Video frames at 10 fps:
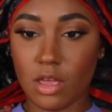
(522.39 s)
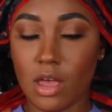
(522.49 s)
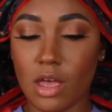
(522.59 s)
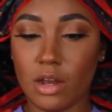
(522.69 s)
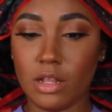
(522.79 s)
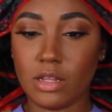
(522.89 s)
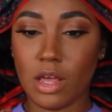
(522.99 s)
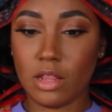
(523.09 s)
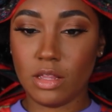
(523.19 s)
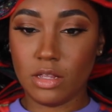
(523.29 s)
I kind of
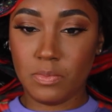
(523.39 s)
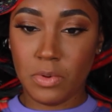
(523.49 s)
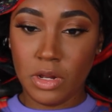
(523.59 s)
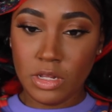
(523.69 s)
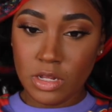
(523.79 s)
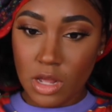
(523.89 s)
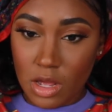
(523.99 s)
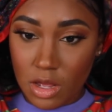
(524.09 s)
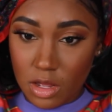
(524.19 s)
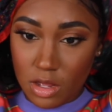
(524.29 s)
tied this pretty
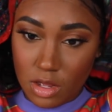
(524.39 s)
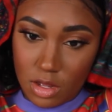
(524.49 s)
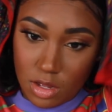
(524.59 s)
tight.